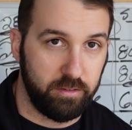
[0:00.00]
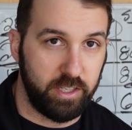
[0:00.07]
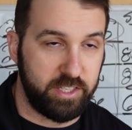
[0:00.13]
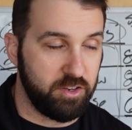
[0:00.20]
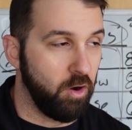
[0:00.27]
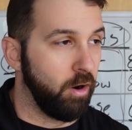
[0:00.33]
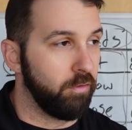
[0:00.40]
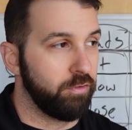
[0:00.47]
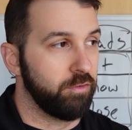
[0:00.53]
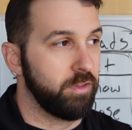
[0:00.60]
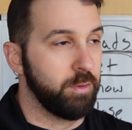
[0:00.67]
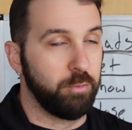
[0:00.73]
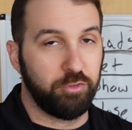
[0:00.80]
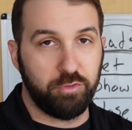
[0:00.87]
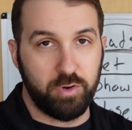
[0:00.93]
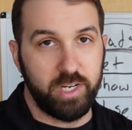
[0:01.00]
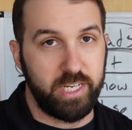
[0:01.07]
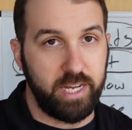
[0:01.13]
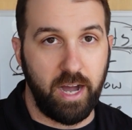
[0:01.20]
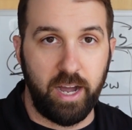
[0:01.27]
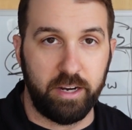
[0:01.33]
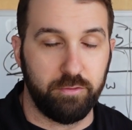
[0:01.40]
Let's offer them a free
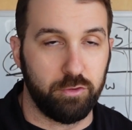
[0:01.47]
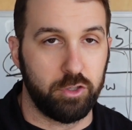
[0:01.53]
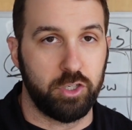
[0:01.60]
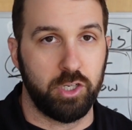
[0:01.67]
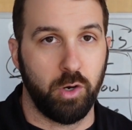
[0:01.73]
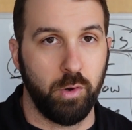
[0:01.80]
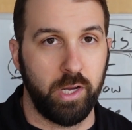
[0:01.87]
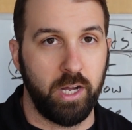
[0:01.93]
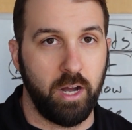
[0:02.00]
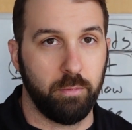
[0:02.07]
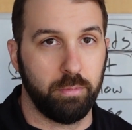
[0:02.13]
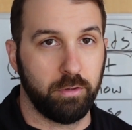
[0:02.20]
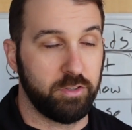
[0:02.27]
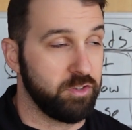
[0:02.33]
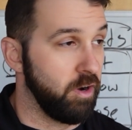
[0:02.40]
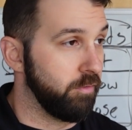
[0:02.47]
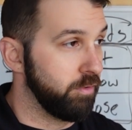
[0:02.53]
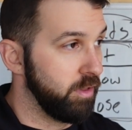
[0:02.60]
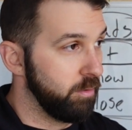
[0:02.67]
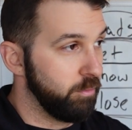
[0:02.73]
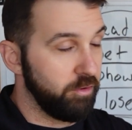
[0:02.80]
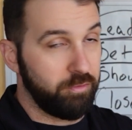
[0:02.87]
guide for showing up. Let's offer
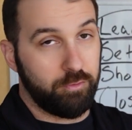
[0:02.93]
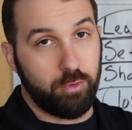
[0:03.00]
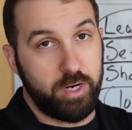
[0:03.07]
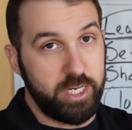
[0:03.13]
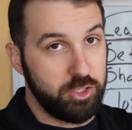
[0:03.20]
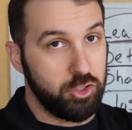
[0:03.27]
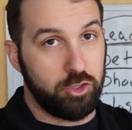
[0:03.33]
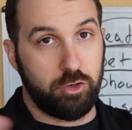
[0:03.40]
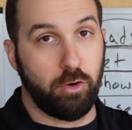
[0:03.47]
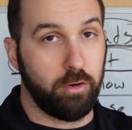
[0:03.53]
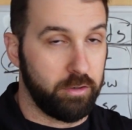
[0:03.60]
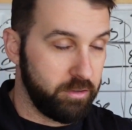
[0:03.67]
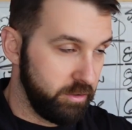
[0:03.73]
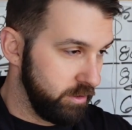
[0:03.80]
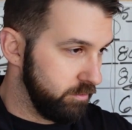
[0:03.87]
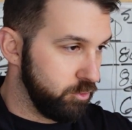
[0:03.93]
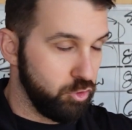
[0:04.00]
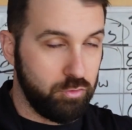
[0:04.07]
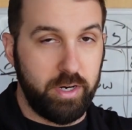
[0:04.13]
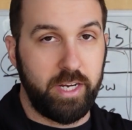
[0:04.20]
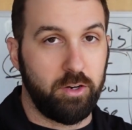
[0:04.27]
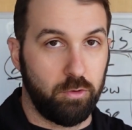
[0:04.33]
them a free shirt, a
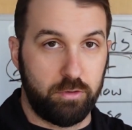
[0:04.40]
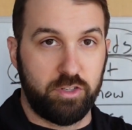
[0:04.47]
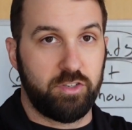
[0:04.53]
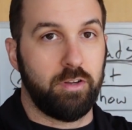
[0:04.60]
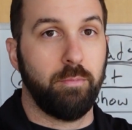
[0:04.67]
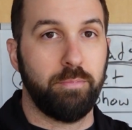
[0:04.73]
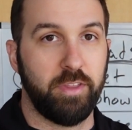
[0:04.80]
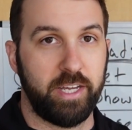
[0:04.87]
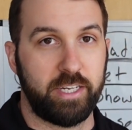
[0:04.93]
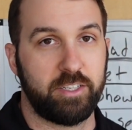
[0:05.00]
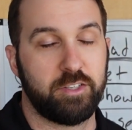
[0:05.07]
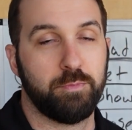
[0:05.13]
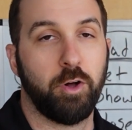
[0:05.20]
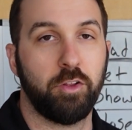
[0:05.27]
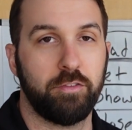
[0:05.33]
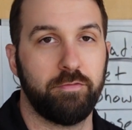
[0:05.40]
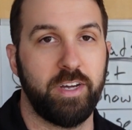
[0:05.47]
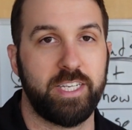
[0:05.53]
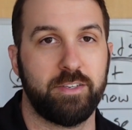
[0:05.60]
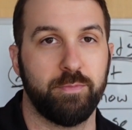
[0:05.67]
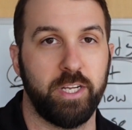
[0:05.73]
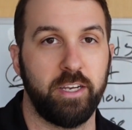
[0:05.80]
drink, or something, a small
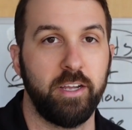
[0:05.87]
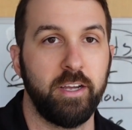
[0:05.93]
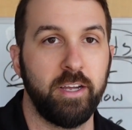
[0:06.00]
investment.